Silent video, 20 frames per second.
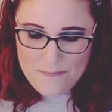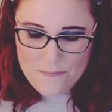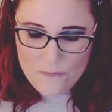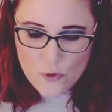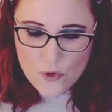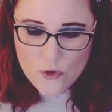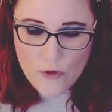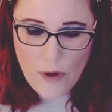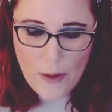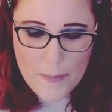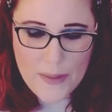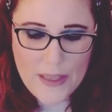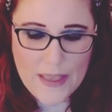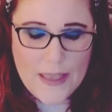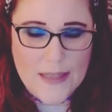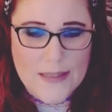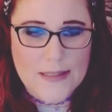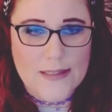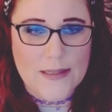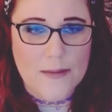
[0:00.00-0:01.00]
Drumming
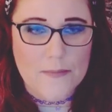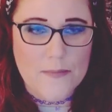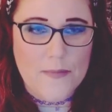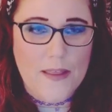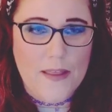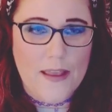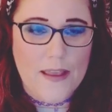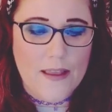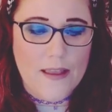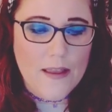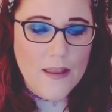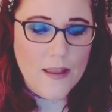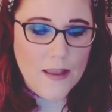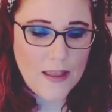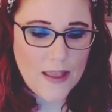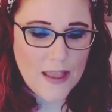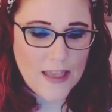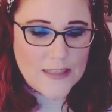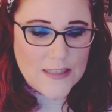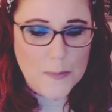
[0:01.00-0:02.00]
is something,
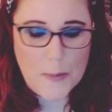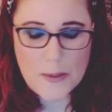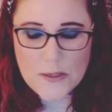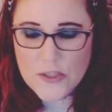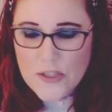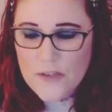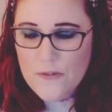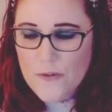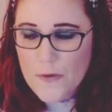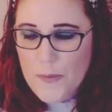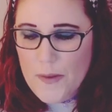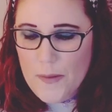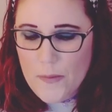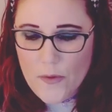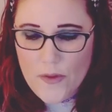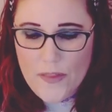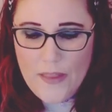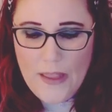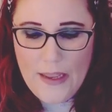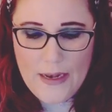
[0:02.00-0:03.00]
especially for people
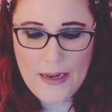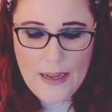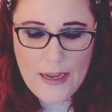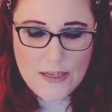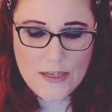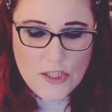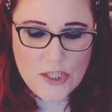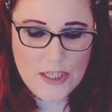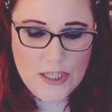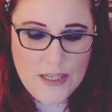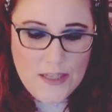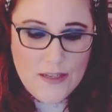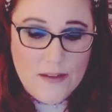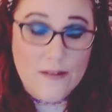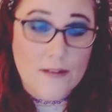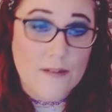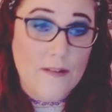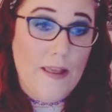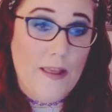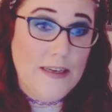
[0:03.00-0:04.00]
with ADHD,
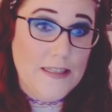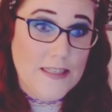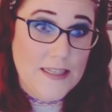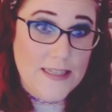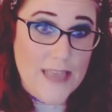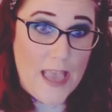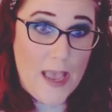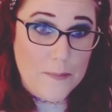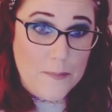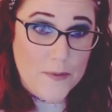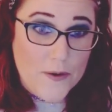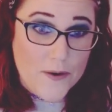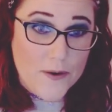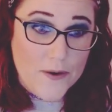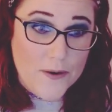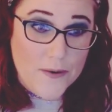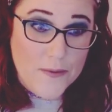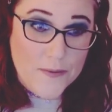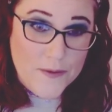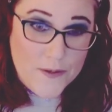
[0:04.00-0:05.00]
you like to tap
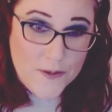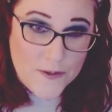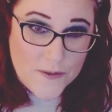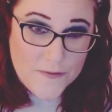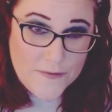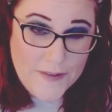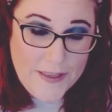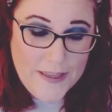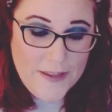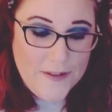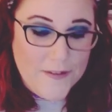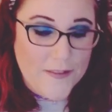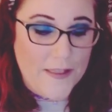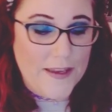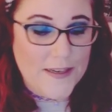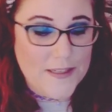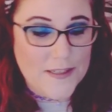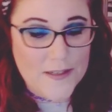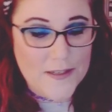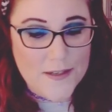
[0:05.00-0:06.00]
your feet, you
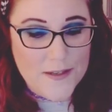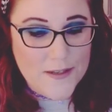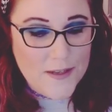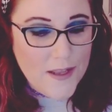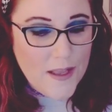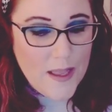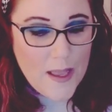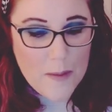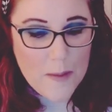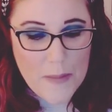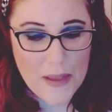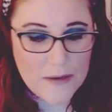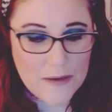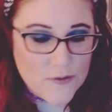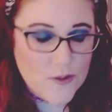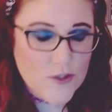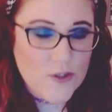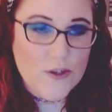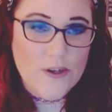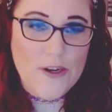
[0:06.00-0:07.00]
like to
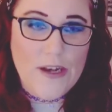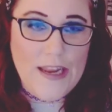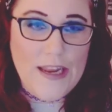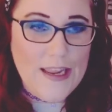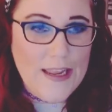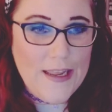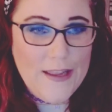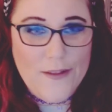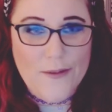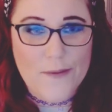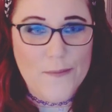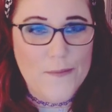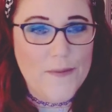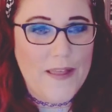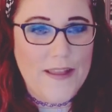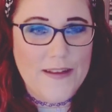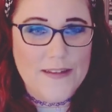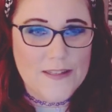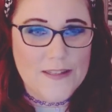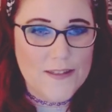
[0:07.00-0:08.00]
bounce your knee, you
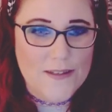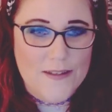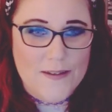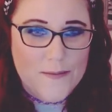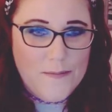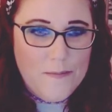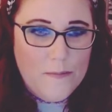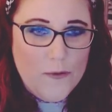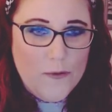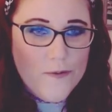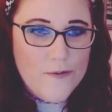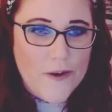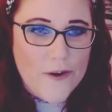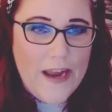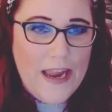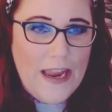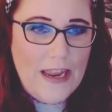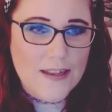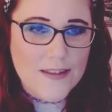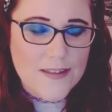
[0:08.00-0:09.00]
like to move your
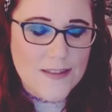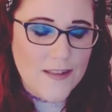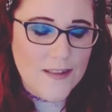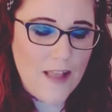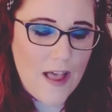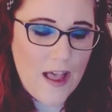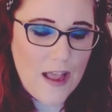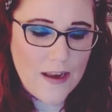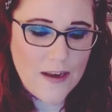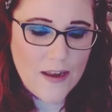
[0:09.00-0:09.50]
hands a lot,